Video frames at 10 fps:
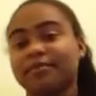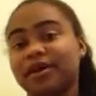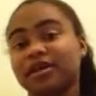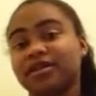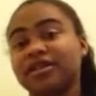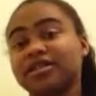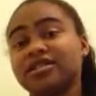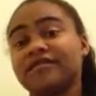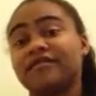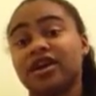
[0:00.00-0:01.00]
But this
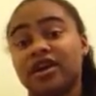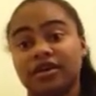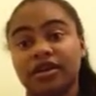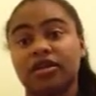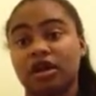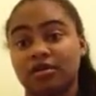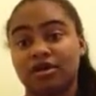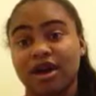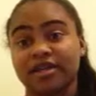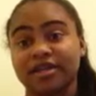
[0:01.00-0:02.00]
is a very long
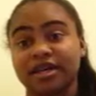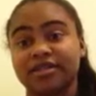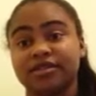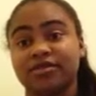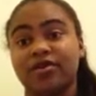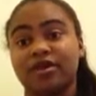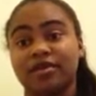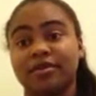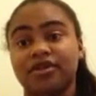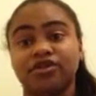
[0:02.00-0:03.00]
process, so I
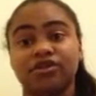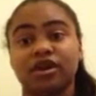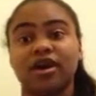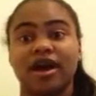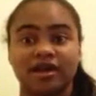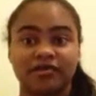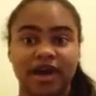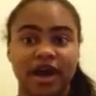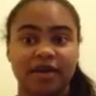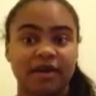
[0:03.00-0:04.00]
recommend you start ahead of
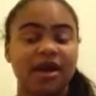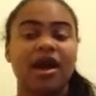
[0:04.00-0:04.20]
time.